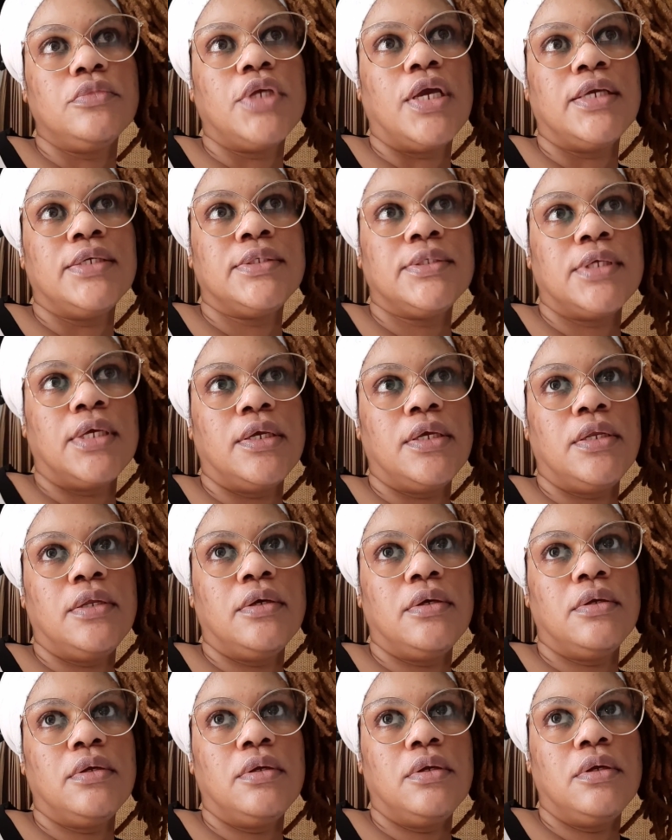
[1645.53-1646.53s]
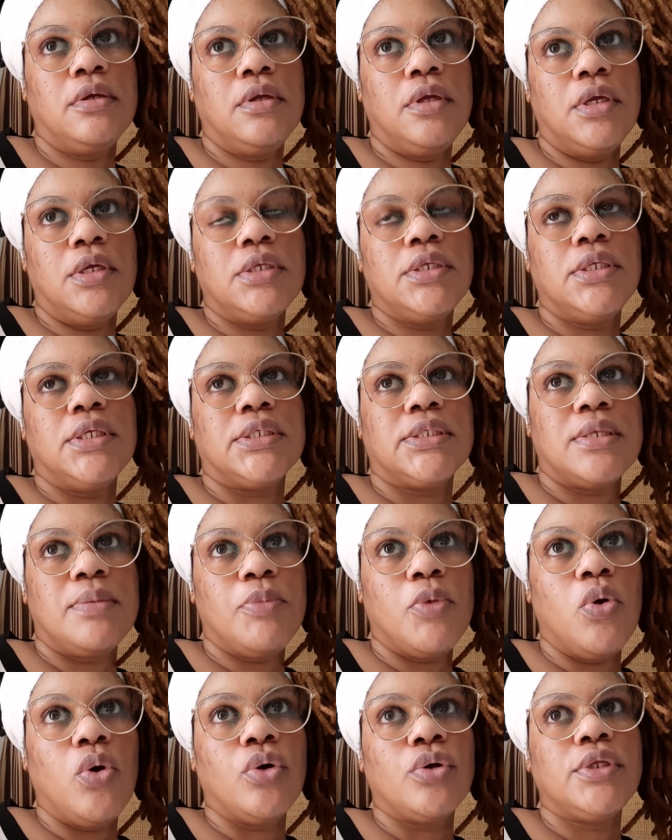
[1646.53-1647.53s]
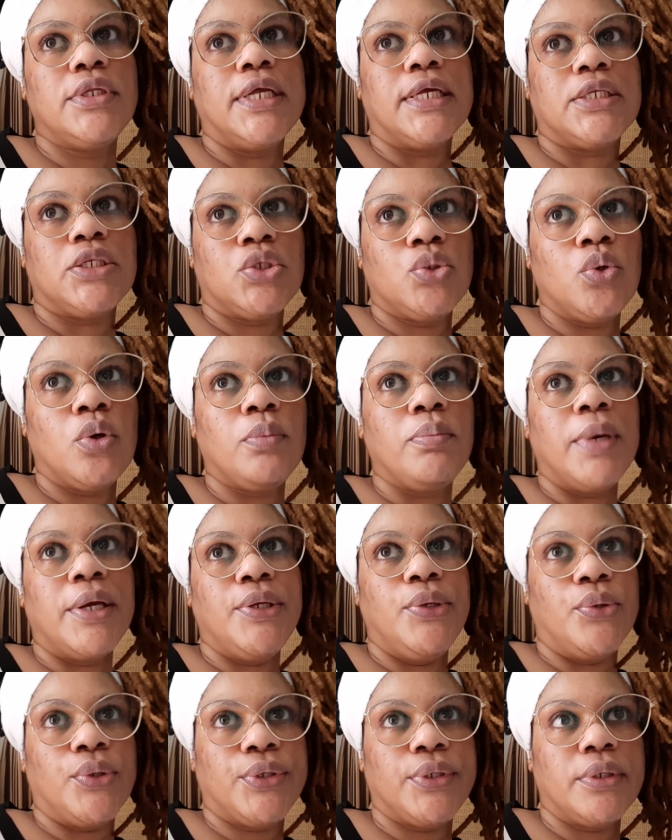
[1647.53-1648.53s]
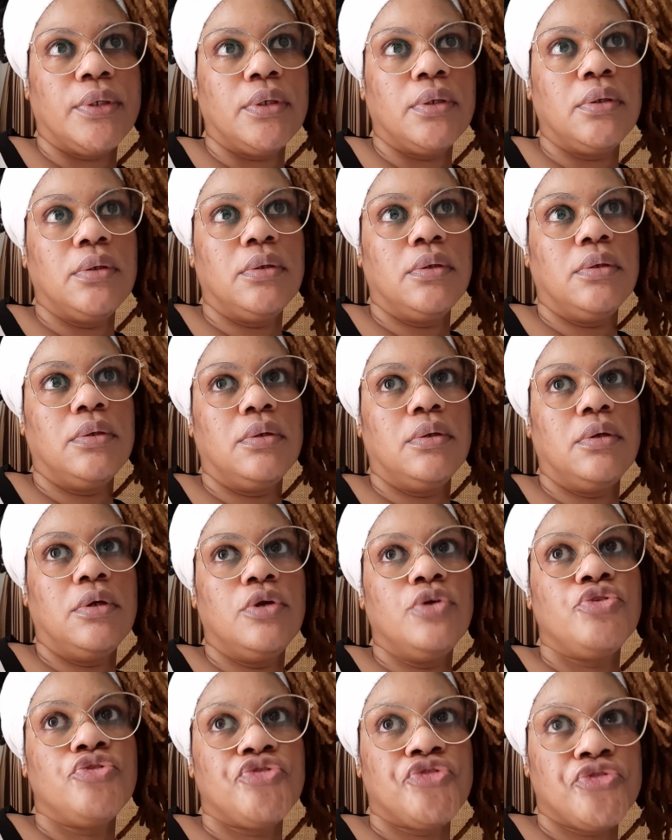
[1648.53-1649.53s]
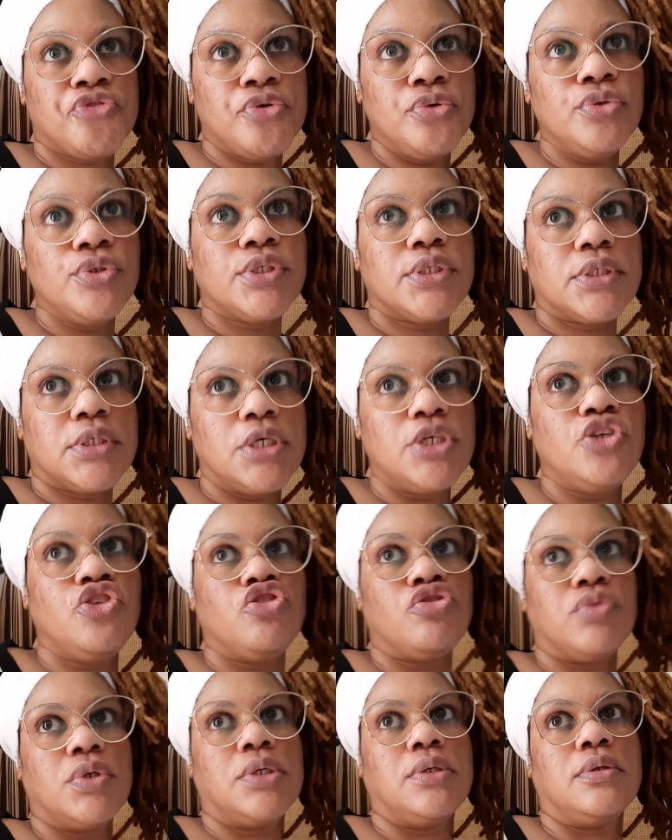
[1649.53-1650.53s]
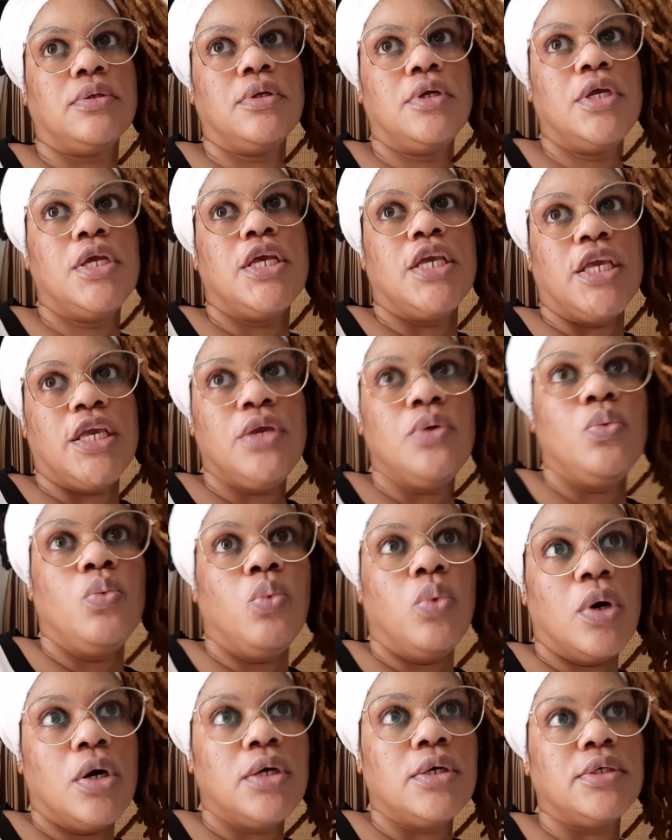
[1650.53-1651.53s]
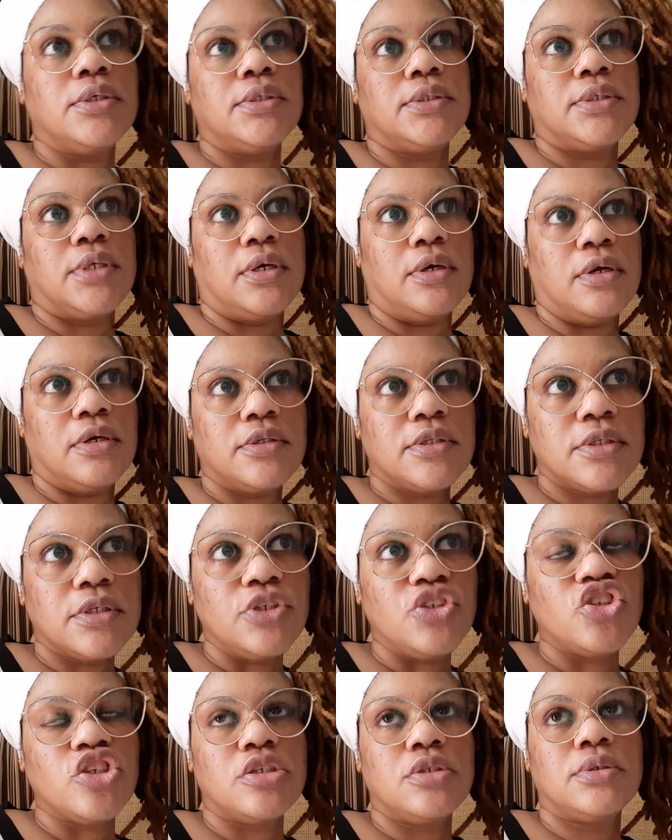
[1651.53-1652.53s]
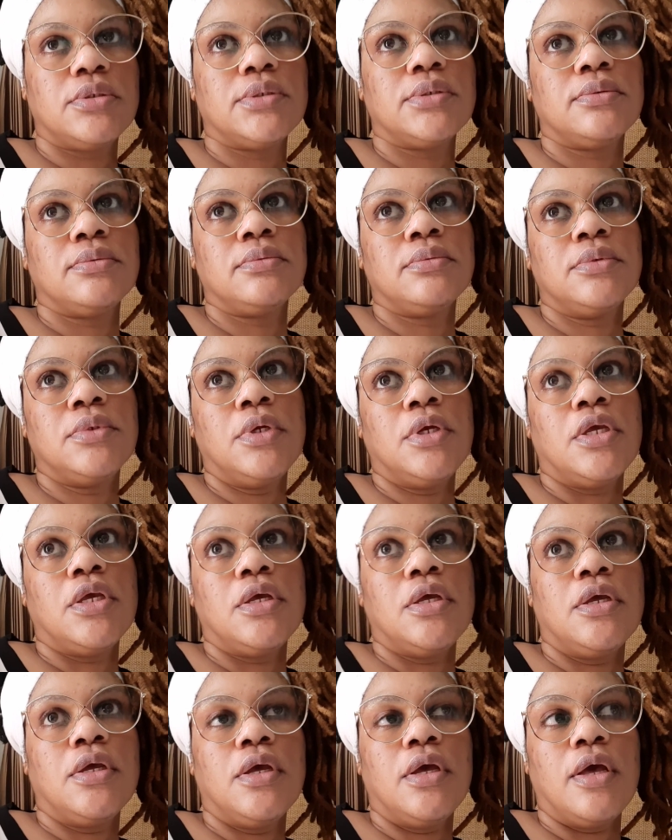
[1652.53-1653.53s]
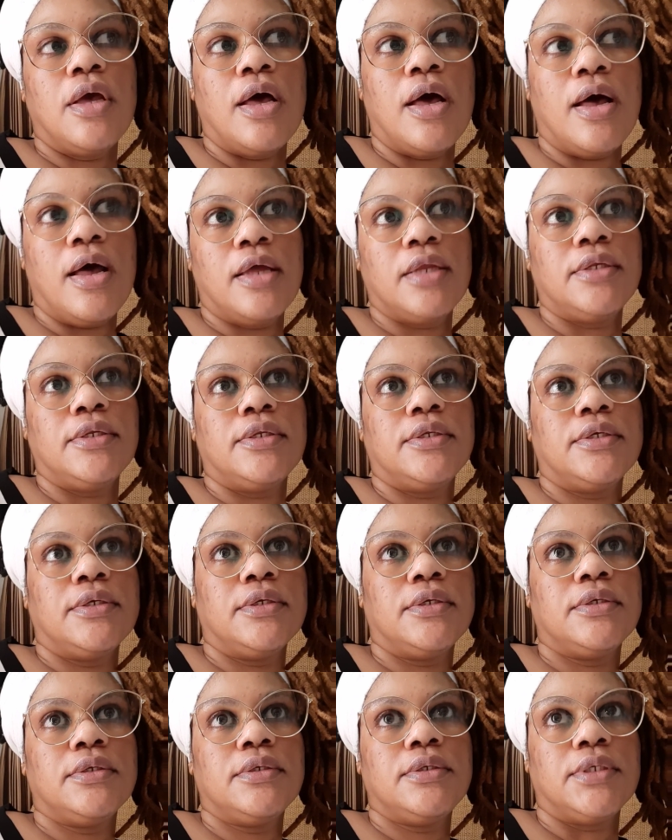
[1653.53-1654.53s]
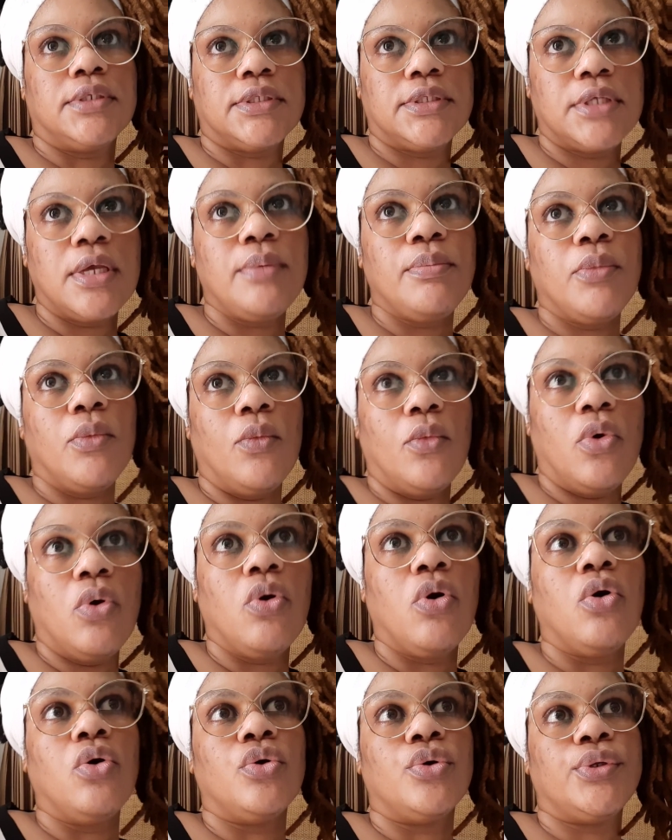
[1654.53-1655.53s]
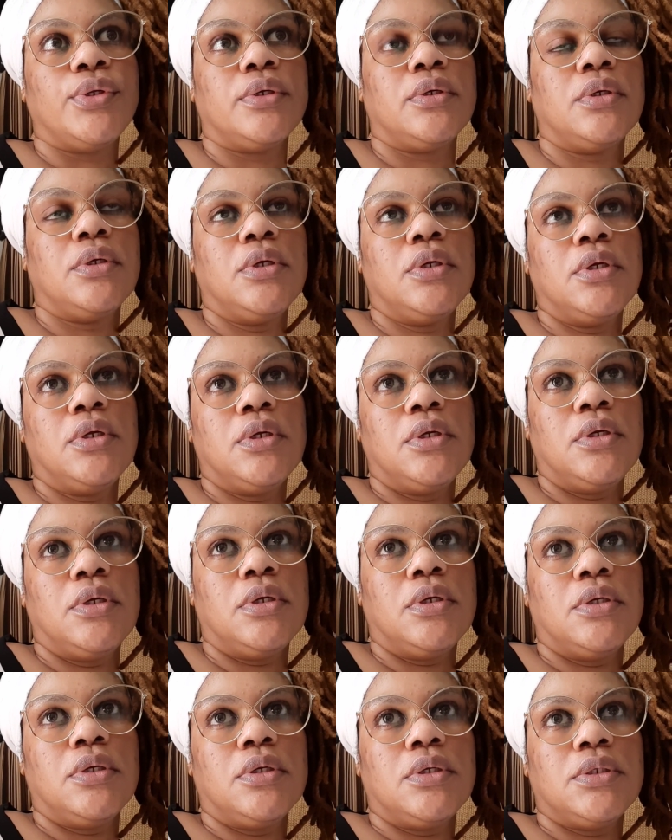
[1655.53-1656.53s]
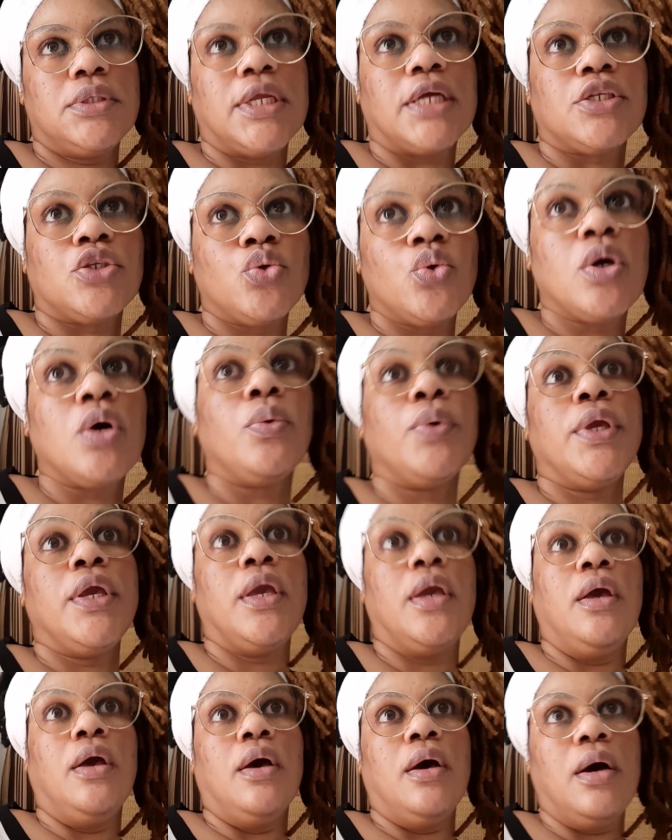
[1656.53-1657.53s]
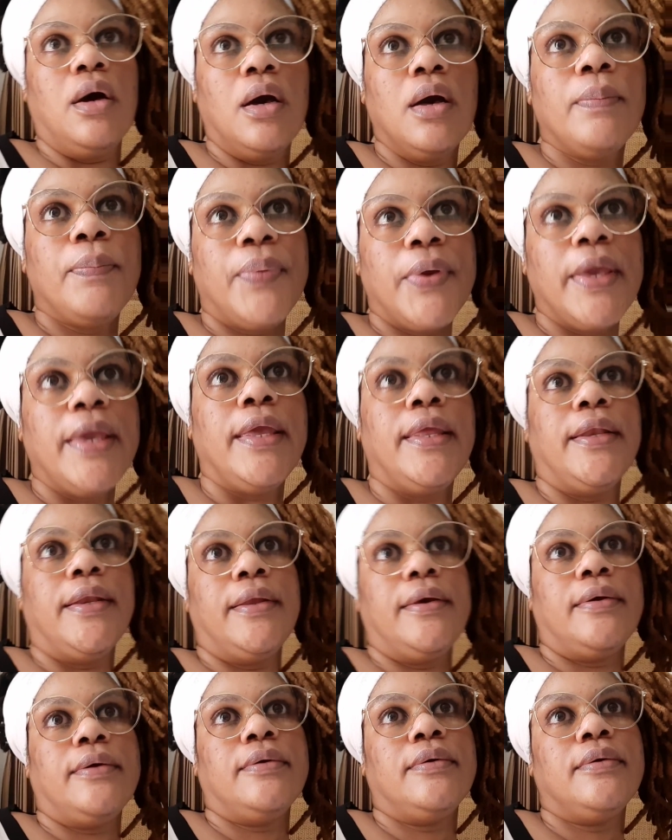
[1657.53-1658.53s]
I said, the same God that took my daughter through surgery, he was her surgeon. And the same God that took away her pain,